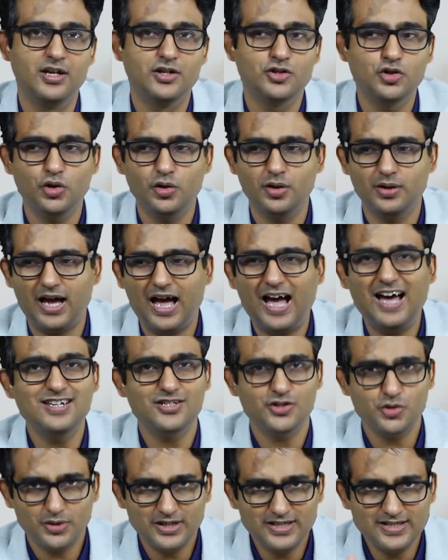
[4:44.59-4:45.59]
So,
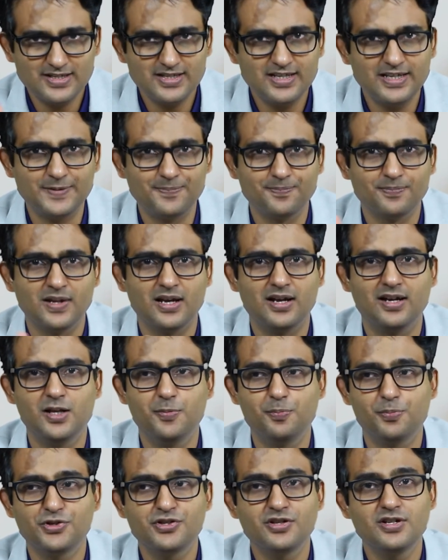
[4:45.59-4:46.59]
as you can see,
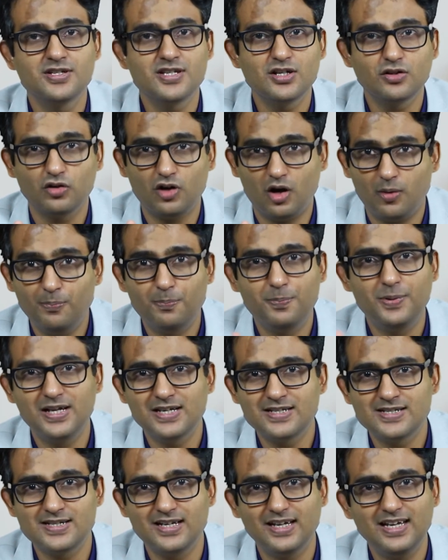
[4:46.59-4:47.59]
depression is a
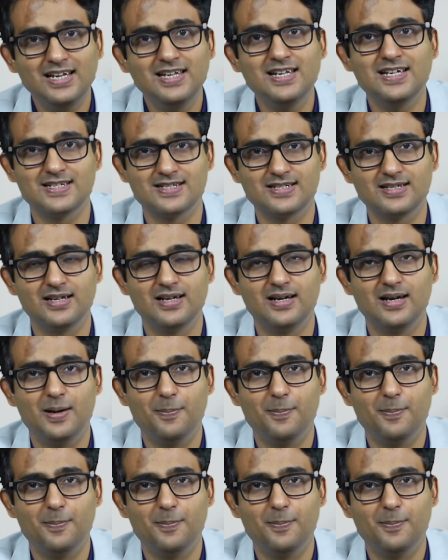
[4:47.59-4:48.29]
complex illness.